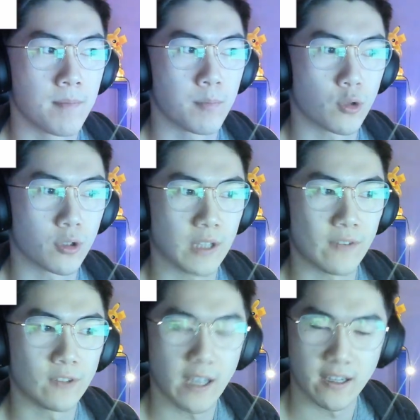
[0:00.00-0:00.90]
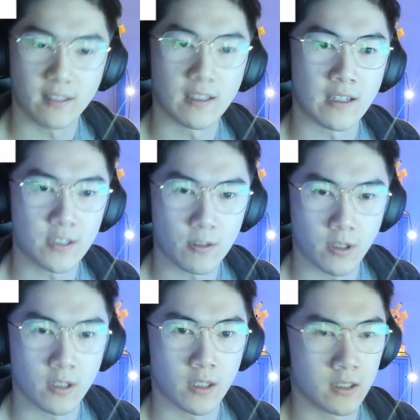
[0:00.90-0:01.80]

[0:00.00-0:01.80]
more level-headed things going on.